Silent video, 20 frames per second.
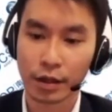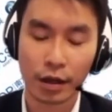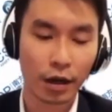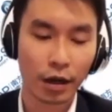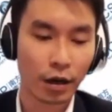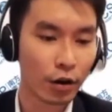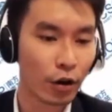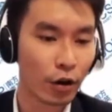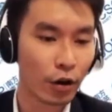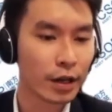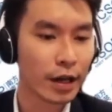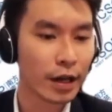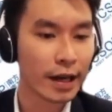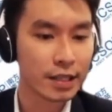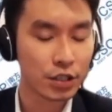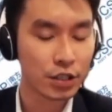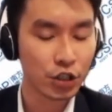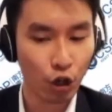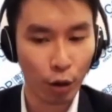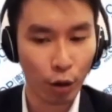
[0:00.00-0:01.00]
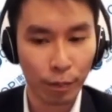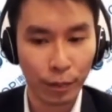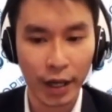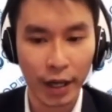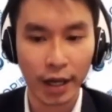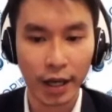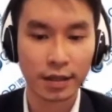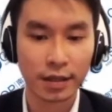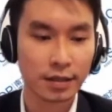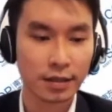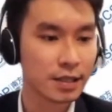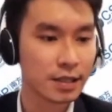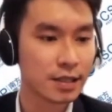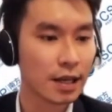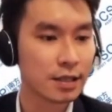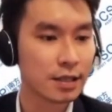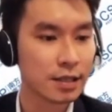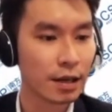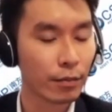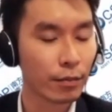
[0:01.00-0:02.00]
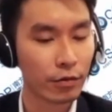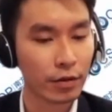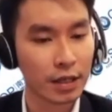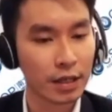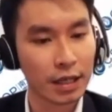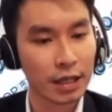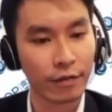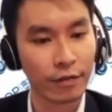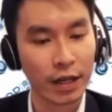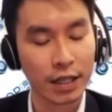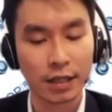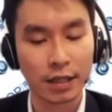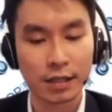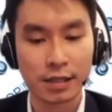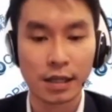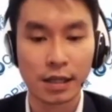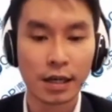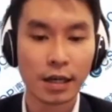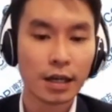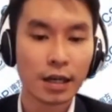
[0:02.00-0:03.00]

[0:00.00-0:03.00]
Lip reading: online shopping. These are some of the key factors.